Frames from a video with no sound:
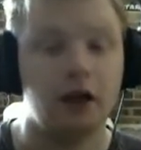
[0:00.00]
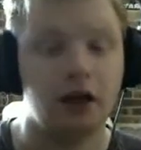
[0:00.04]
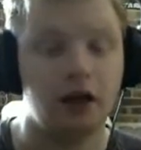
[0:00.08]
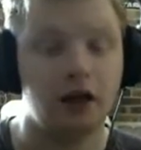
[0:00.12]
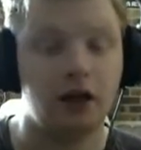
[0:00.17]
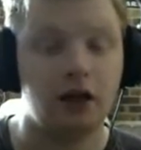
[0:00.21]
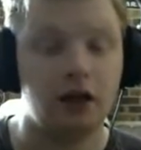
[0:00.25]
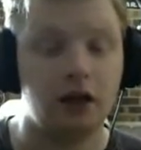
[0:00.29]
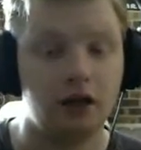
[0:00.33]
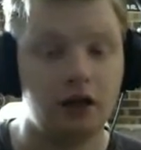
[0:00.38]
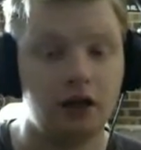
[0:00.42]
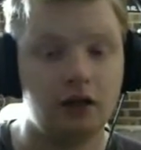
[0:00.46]

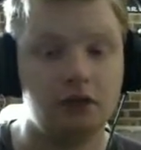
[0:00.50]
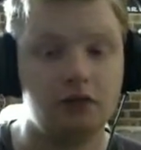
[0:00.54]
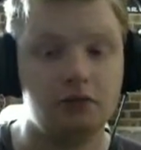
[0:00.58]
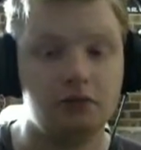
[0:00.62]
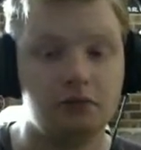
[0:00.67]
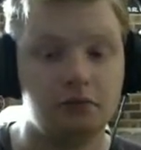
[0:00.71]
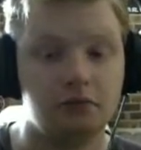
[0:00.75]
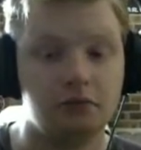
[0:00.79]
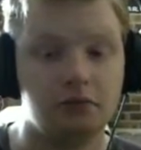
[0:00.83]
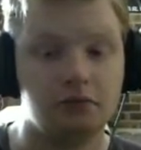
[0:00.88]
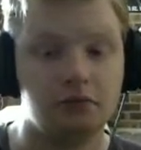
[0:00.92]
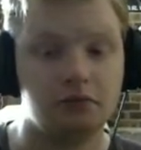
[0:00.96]

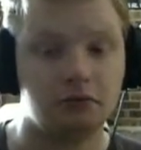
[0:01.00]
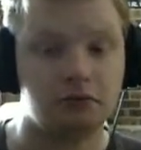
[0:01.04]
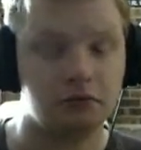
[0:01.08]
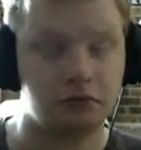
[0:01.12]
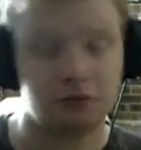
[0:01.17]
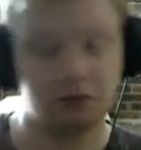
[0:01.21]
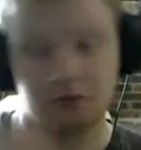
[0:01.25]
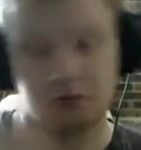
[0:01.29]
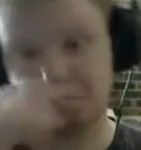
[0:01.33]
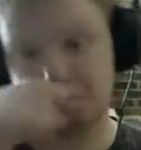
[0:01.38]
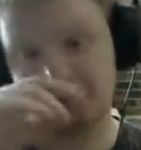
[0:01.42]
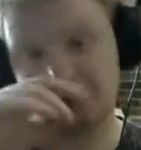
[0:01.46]
And
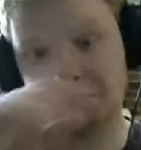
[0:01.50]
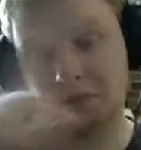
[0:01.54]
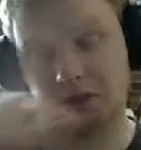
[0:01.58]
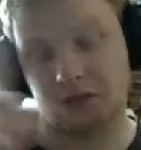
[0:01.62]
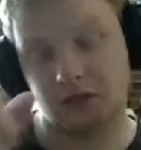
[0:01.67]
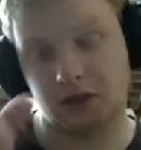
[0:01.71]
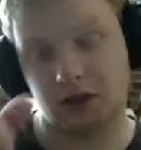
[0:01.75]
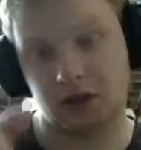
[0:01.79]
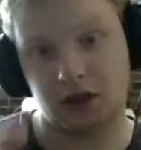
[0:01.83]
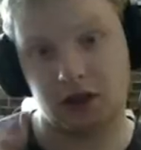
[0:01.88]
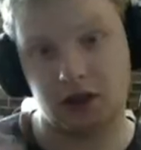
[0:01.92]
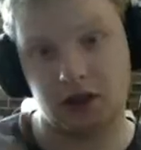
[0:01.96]

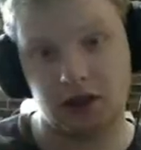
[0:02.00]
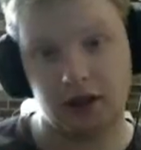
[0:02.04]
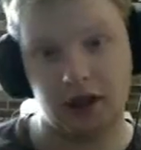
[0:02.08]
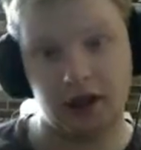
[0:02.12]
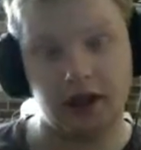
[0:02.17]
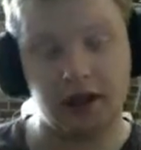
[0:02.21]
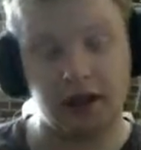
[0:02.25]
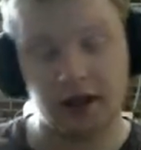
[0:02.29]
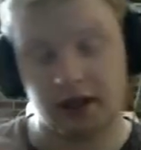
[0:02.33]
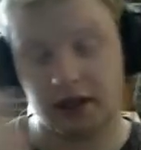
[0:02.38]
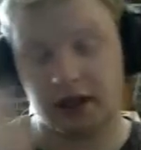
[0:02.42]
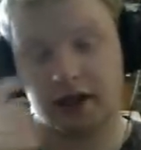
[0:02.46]

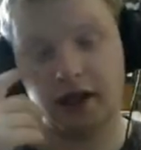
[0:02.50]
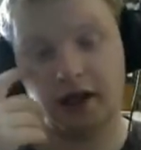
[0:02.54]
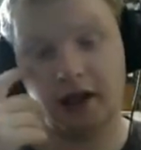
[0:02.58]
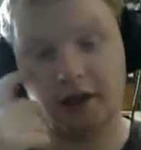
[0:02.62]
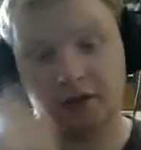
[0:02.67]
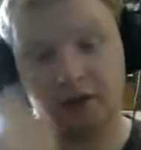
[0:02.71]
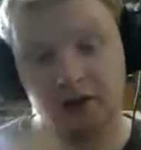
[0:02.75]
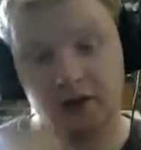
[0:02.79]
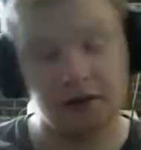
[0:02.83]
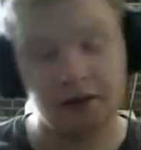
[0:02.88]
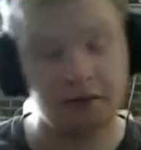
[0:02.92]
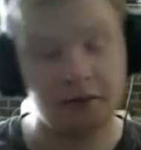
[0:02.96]
they'd have
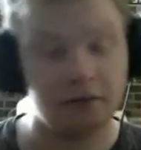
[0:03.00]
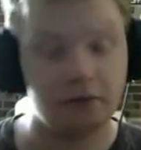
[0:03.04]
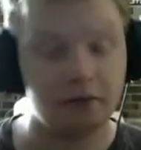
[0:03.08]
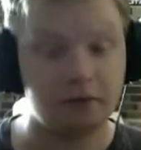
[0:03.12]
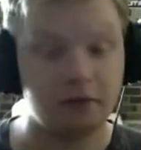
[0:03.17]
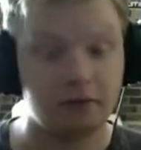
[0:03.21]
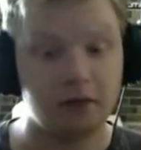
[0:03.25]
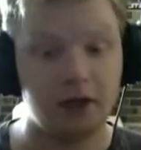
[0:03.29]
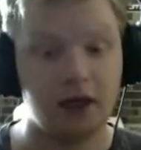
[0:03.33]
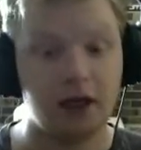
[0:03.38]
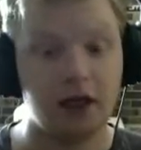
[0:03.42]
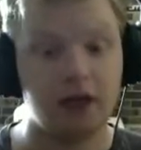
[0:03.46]

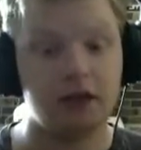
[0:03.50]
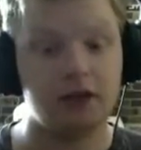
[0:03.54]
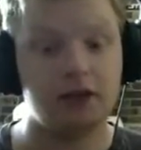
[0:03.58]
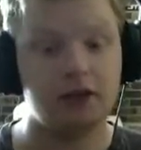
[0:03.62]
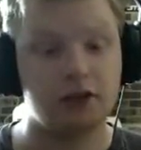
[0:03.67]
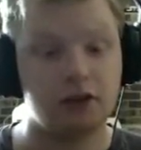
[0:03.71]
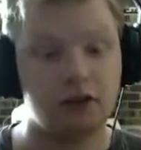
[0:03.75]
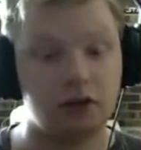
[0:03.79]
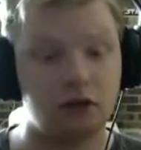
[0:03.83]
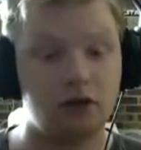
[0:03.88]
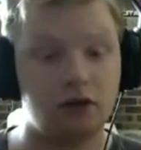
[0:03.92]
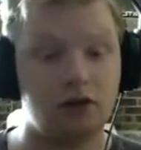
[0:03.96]
him as
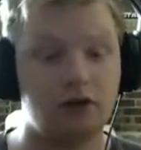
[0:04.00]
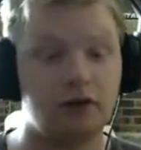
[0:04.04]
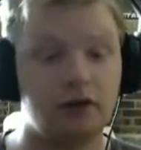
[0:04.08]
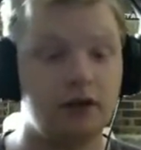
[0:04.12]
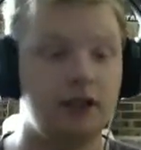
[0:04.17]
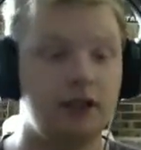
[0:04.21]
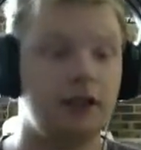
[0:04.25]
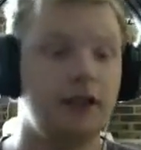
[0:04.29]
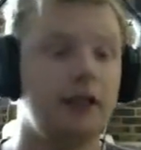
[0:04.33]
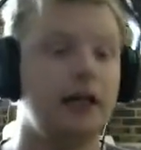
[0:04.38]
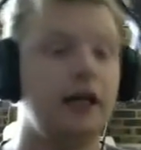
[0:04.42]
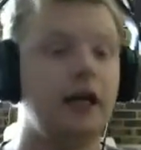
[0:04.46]
slaughtering
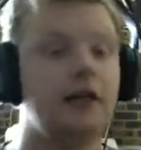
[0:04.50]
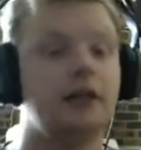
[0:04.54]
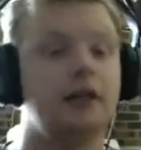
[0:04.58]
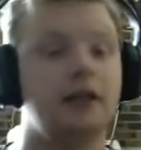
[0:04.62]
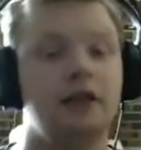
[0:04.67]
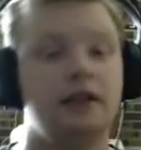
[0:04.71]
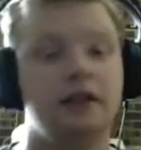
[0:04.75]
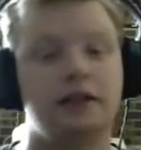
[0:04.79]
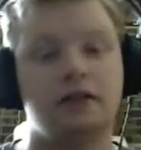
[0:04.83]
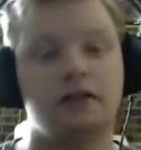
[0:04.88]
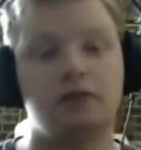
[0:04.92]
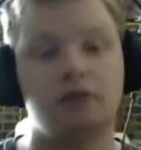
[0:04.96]
the
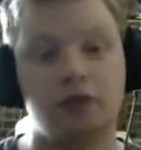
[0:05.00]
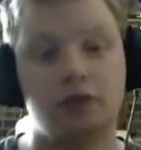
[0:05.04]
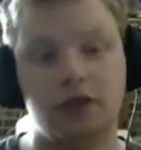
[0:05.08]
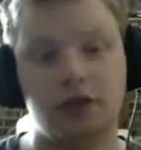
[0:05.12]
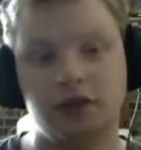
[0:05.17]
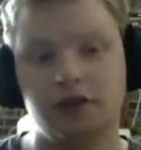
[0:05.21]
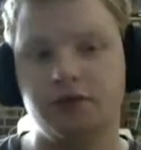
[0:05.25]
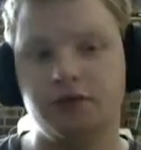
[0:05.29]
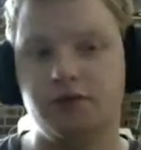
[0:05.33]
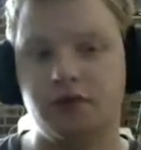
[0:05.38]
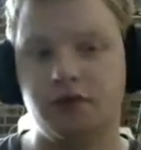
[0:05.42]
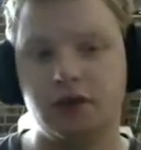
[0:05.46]
younglings, which
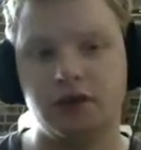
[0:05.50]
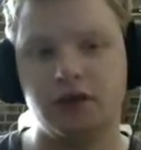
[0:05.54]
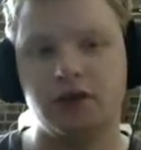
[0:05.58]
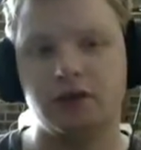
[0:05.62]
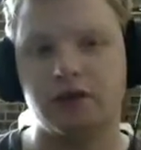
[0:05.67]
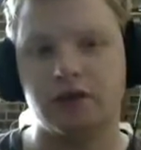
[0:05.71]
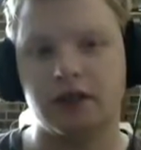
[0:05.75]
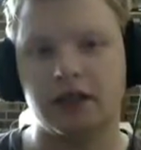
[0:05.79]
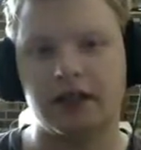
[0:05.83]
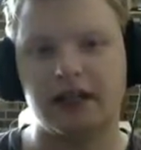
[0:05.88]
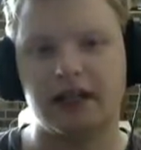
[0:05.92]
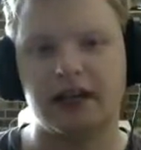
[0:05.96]
you wouldn't
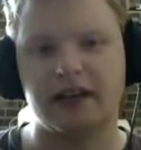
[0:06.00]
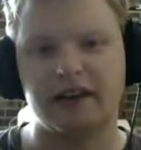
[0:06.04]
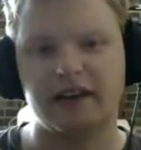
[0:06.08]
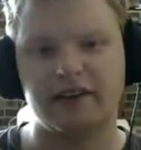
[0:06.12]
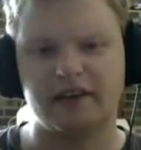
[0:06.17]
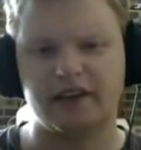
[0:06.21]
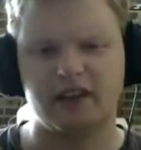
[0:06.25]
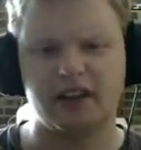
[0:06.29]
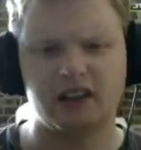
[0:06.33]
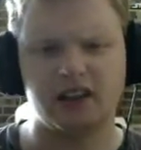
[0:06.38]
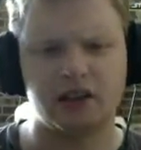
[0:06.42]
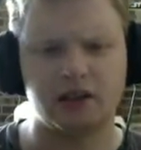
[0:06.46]
really have
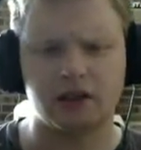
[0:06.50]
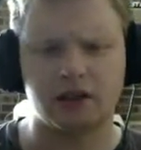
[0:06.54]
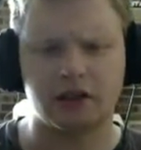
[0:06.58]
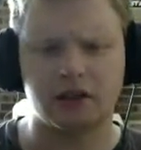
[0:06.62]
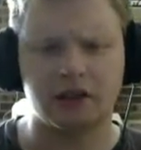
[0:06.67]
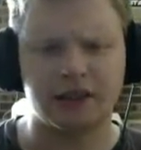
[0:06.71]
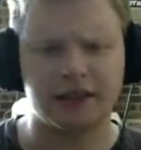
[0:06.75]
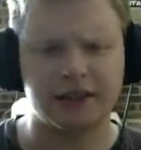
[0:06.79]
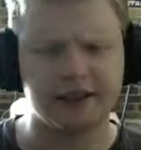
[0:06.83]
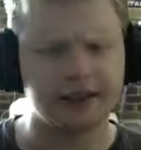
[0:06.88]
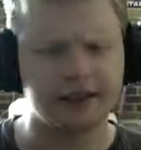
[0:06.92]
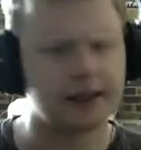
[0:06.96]
in a
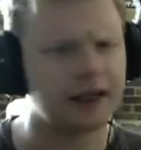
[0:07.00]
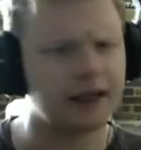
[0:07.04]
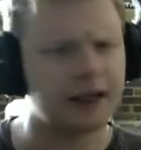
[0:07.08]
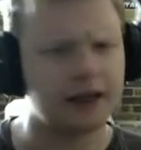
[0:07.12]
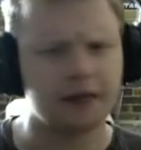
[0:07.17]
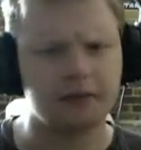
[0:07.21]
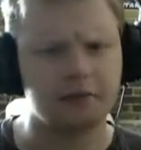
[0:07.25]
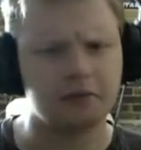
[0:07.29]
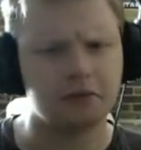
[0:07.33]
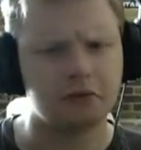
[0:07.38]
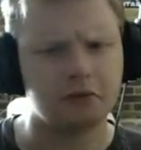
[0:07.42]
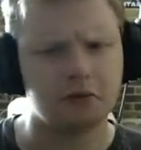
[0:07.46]
kid's
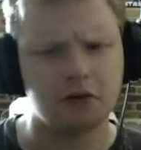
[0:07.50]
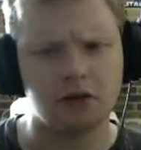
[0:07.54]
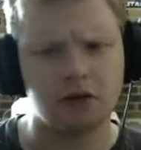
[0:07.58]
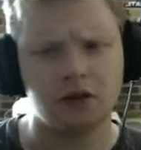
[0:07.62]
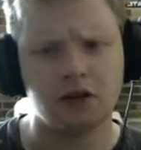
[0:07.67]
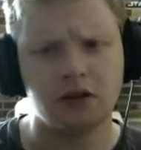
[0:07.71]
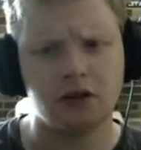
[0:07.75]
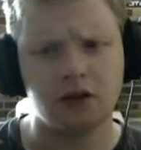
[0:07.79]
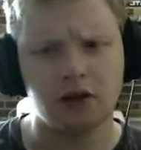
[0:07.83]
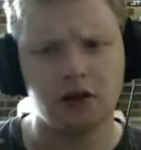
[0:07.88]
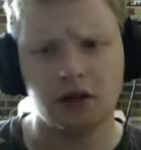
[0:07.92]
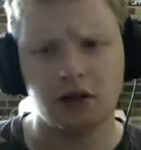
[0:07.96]
game
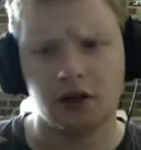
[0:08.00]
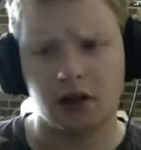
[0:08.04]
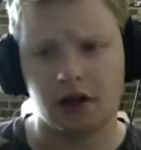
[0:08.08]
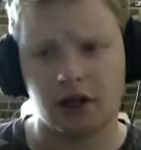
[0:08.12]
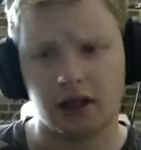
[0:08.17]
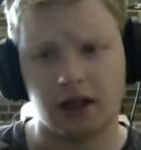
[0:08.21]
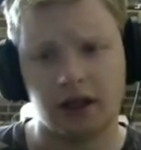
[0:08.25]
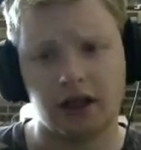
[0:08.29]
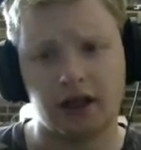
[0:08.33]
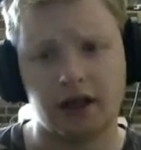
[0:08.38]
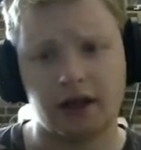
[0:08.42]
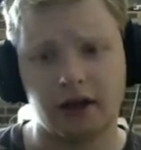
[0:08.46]
like
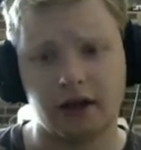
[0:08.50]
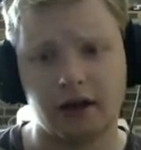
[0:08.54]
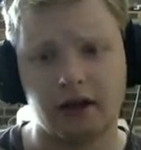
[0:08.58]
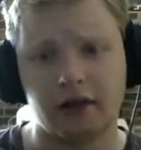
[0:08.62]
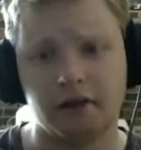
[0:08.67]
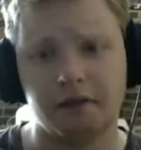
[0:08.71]
Lego.